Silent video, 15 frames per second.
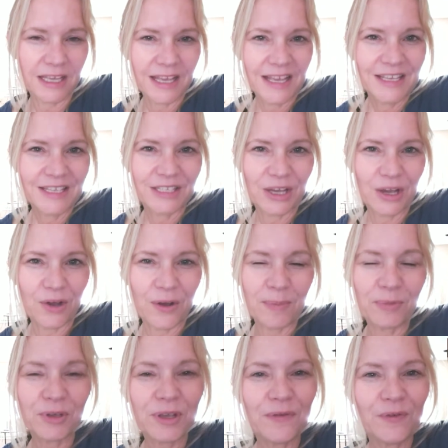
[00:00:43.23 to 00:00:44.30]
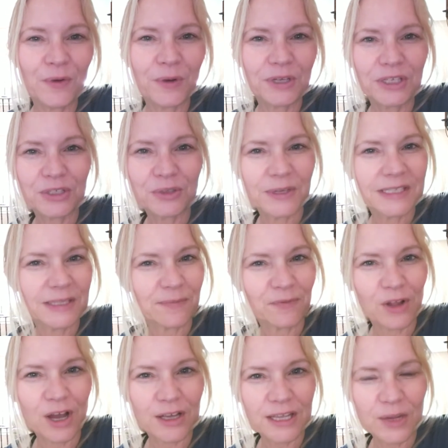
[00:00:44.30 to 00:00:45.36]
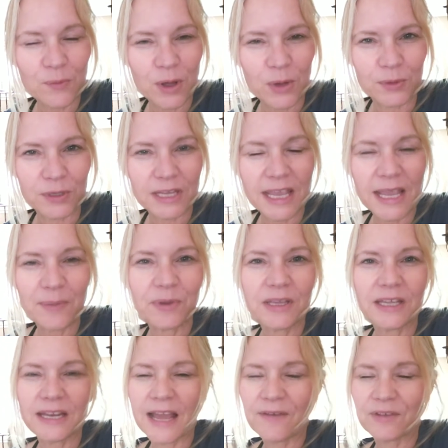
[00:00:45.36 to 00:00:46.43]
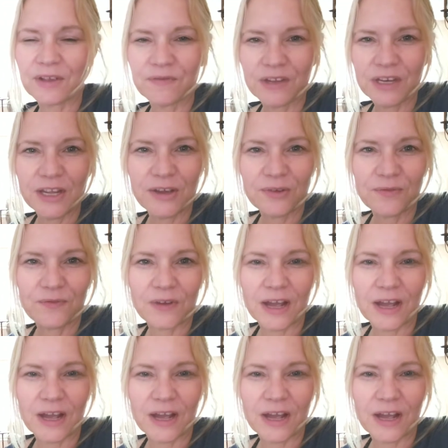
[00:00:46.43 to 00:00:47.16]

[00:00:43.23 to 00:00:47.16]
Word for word: So I'm looking forward to doing some vlogging while we're camping and having a video uh,